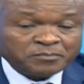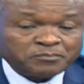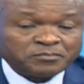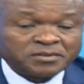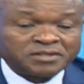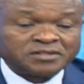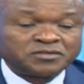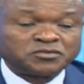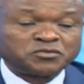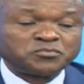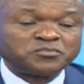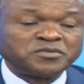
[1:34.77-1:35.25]

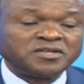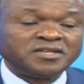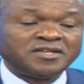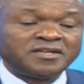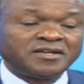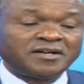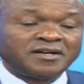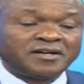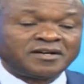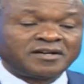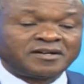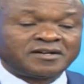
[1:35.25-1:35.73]
But to
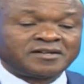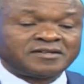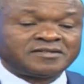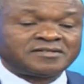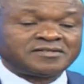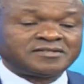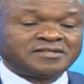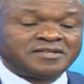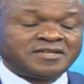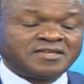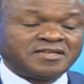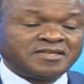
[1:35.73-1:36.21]
me, I
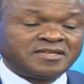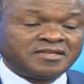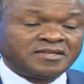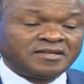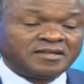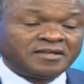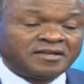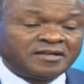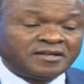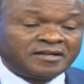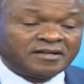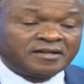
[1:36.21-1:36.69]
can see
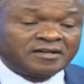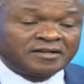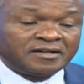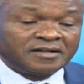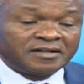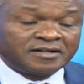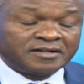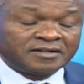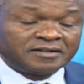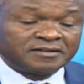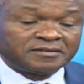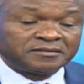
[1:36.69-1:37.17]

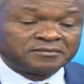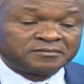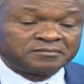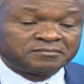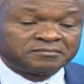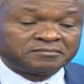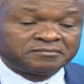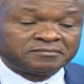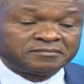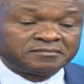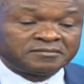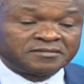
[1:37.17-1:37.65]

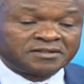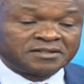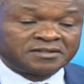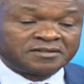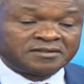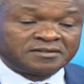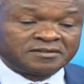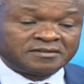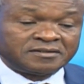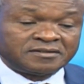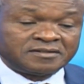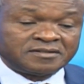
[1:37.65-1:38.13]

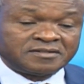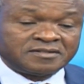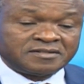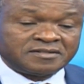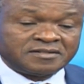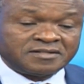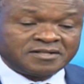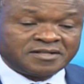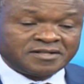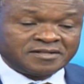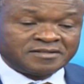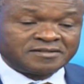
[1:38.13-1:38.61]
that
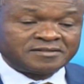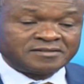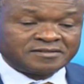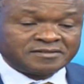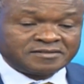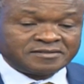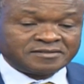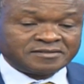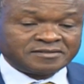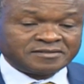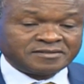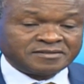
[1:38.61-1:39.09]

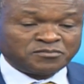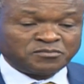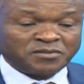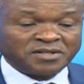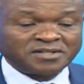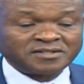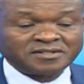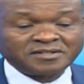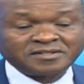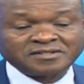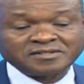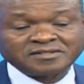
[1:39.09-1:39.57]
yes, this
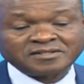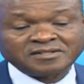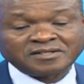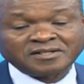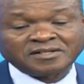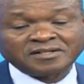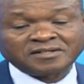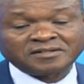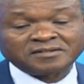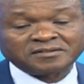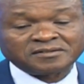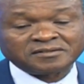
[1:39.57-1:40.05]
matter is
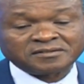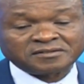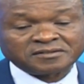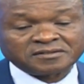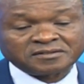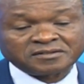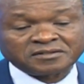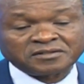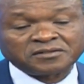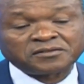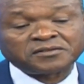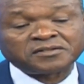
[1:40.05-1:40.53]
now
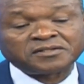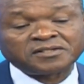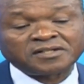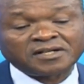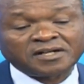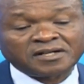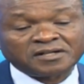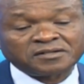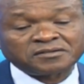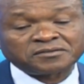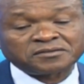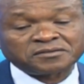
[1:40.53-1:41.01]

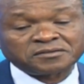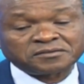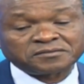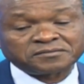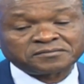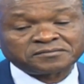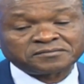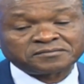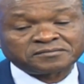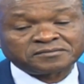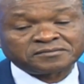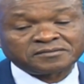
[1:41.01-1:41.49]
gone out
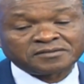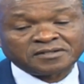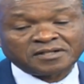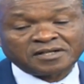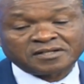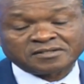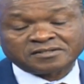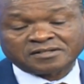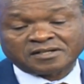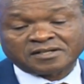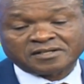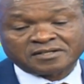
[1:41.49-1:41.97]
of,
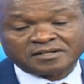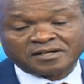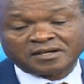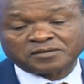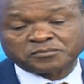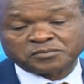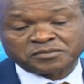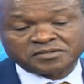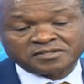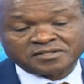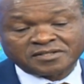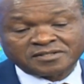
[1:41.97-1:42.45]
as
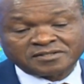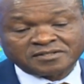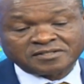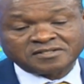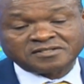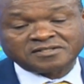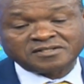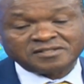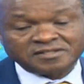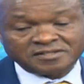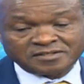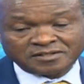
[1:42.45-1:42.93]
I would say,
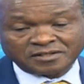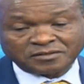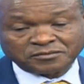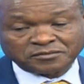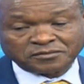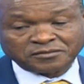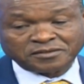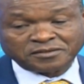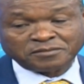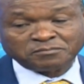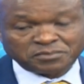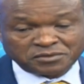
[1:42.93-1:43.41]
the genie is
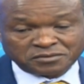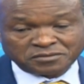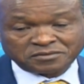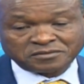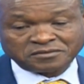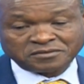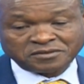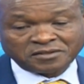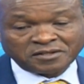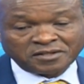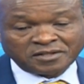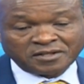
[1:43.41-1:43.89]
out of the
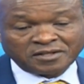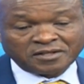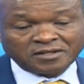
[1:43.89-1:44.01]
bottle.